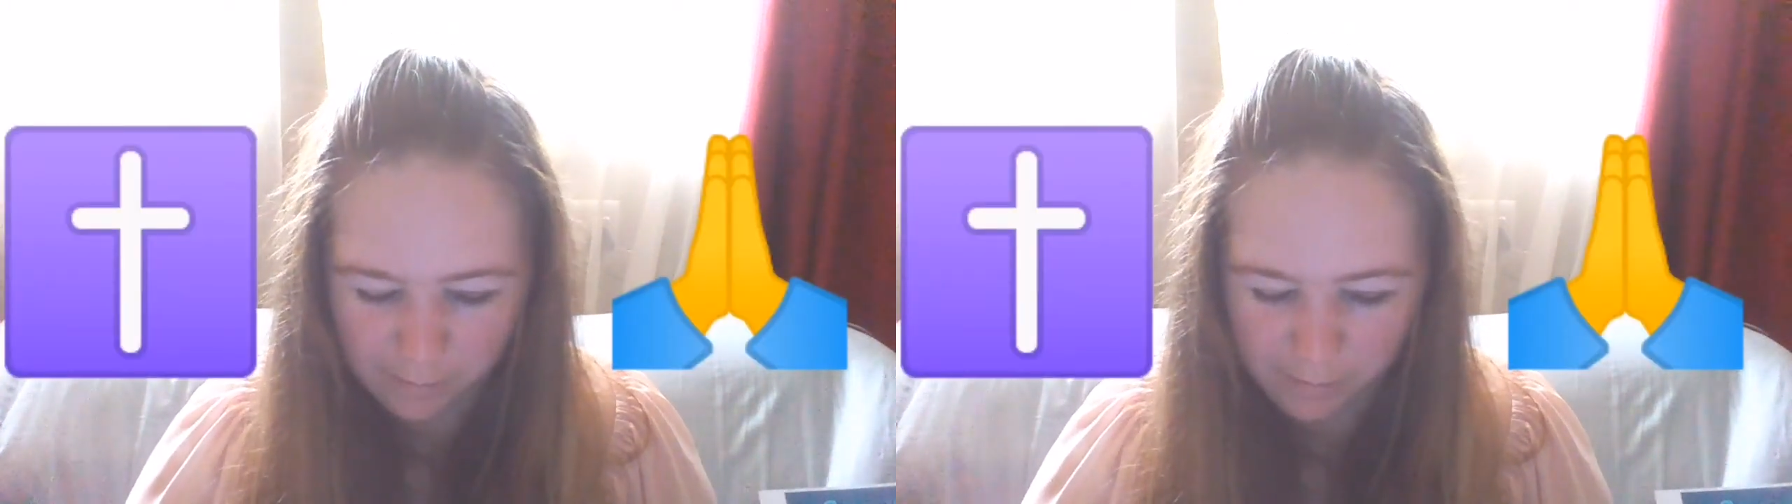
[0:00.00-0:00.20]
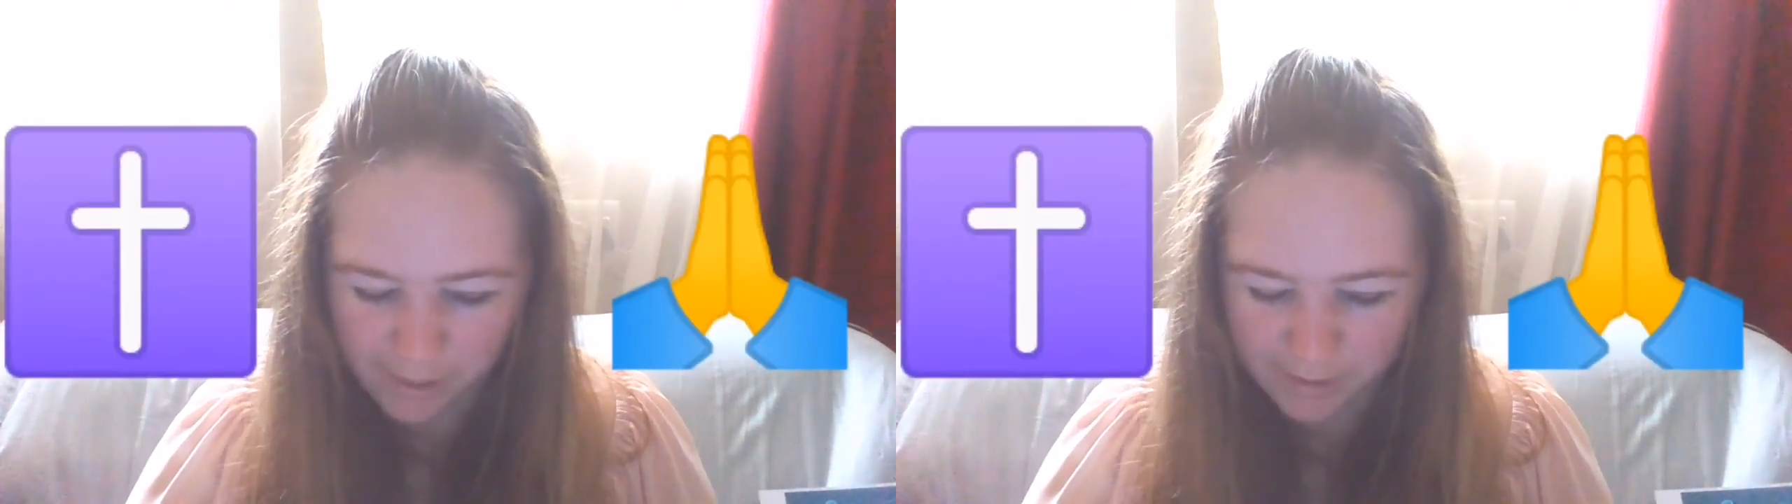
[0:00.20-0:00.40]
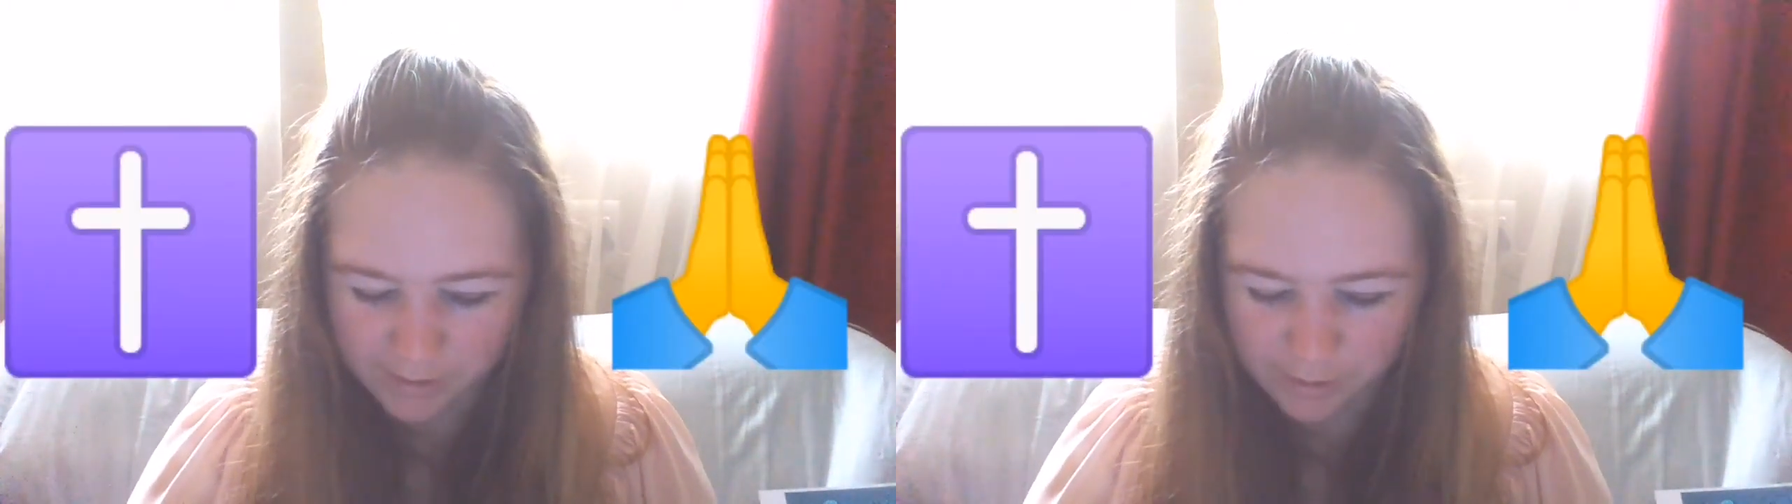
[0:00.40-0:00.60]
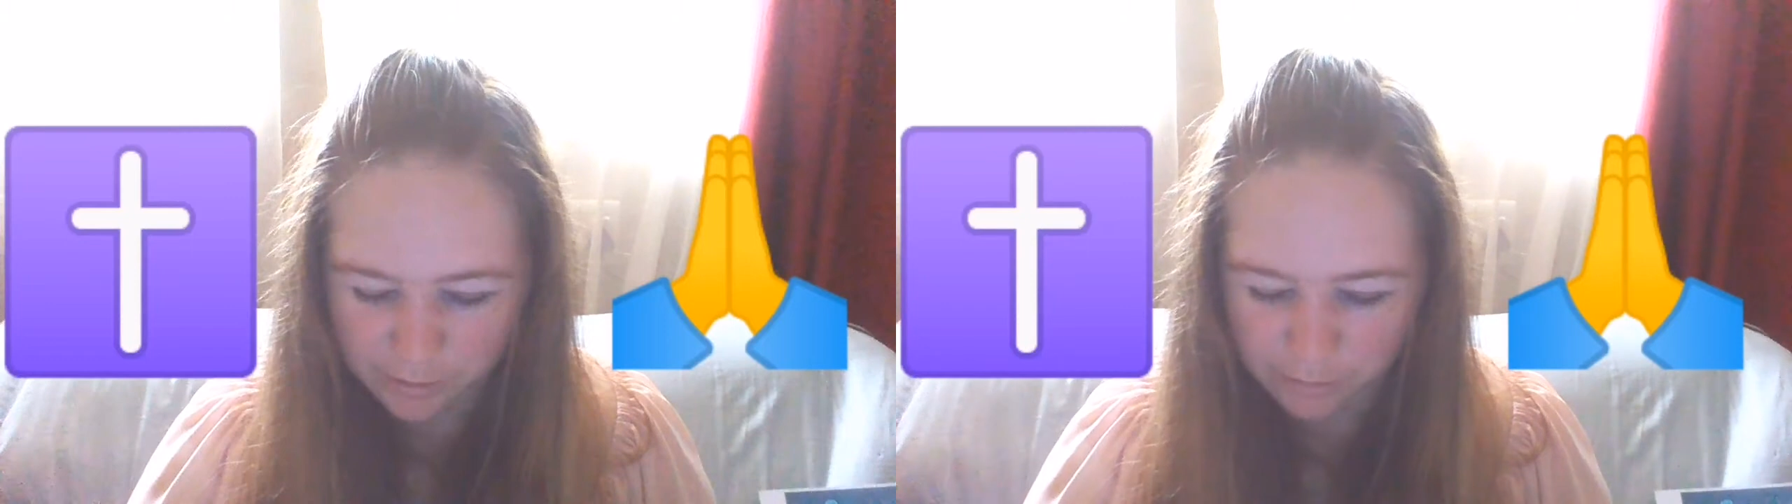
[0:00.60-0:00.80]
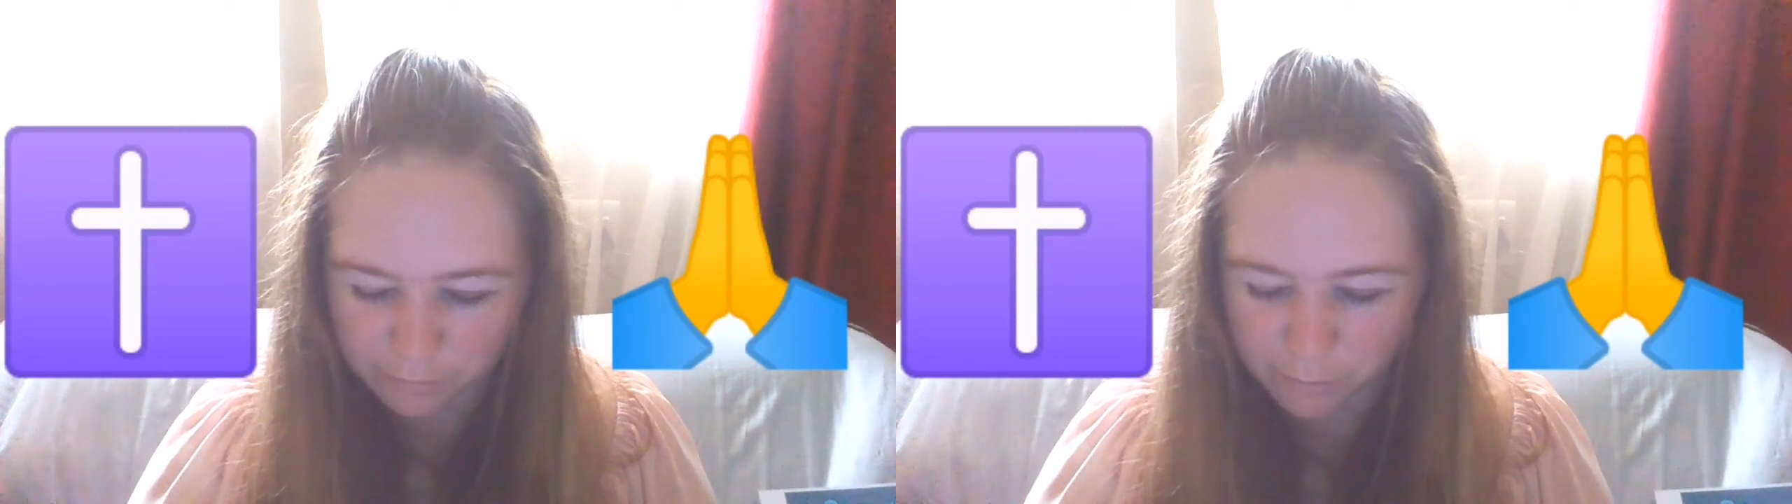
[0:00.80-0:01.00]
blessings
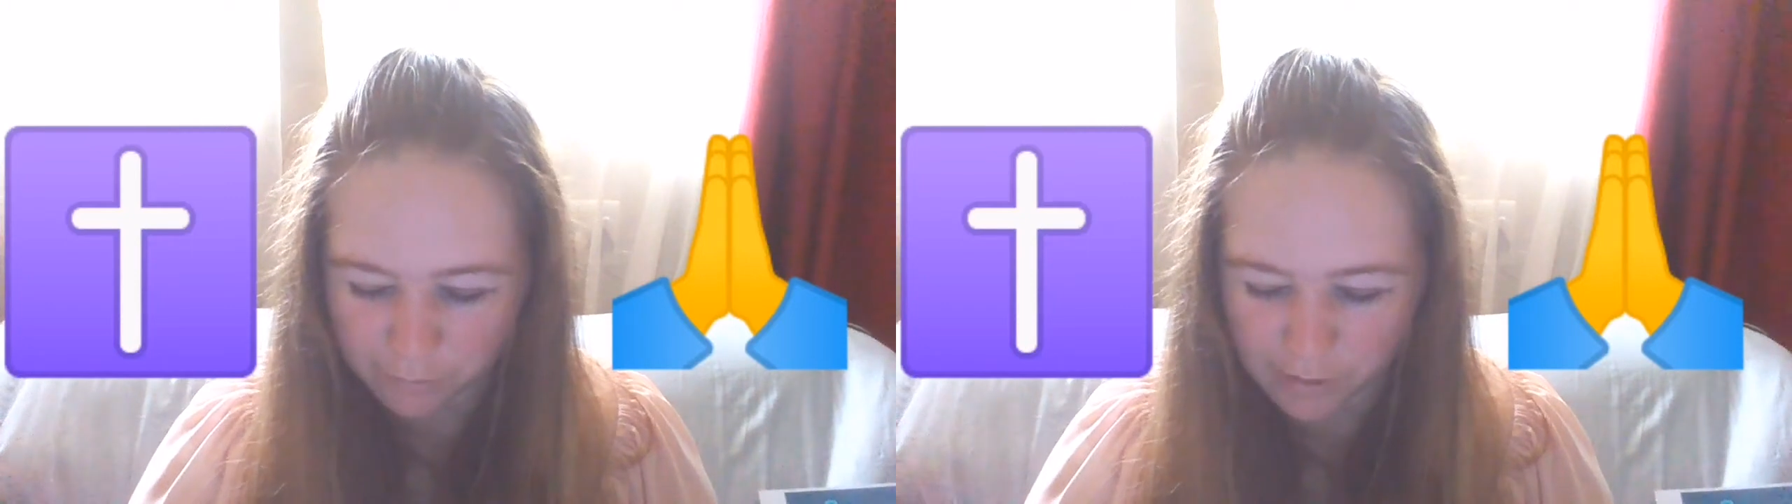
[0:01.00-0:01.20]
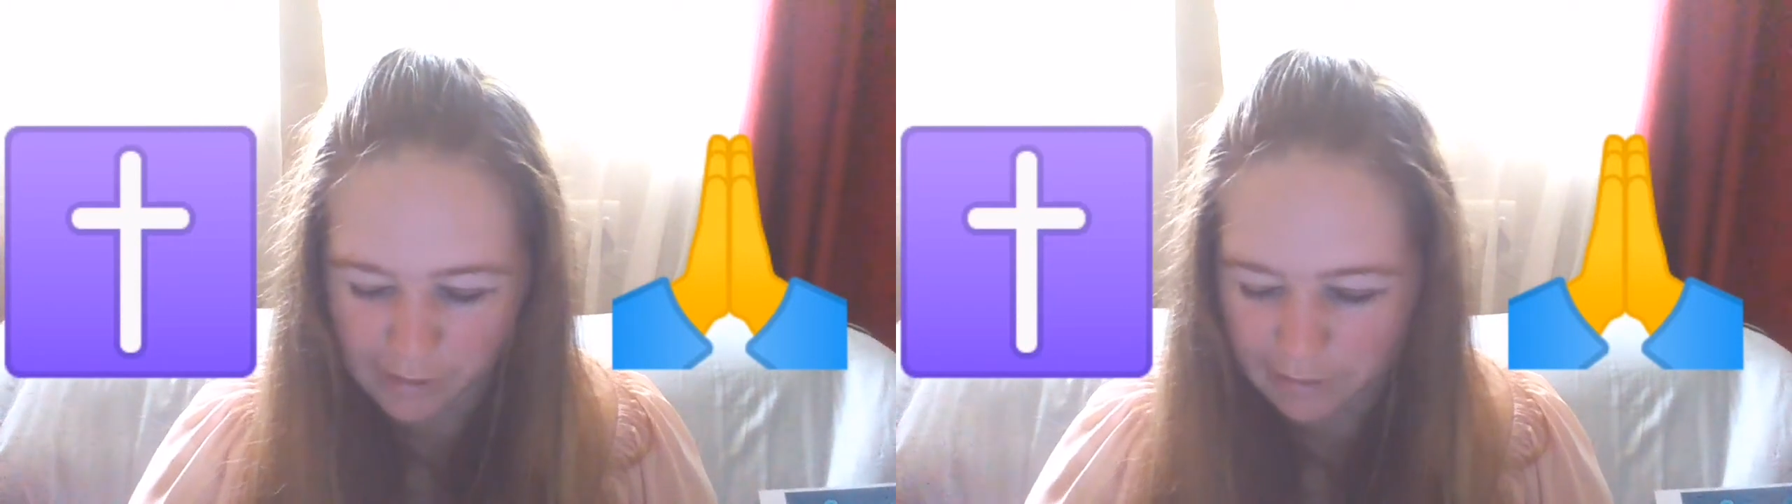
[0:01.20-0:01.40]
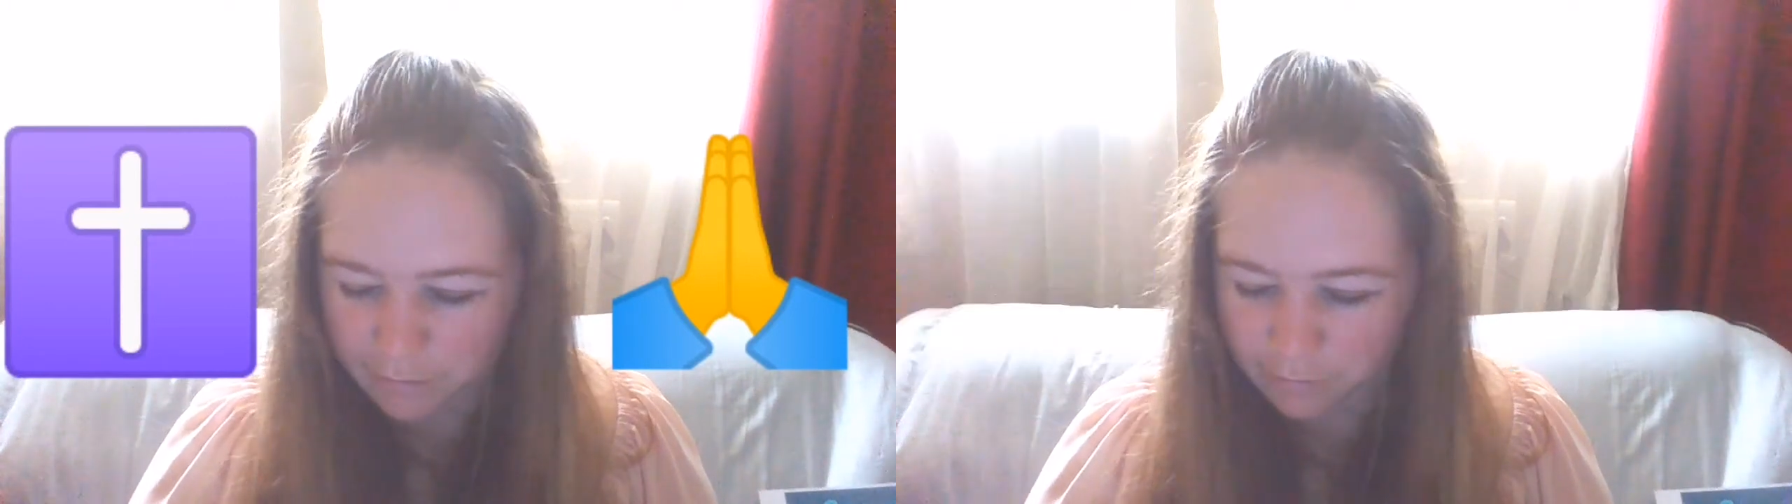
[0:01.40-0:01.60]
you've provided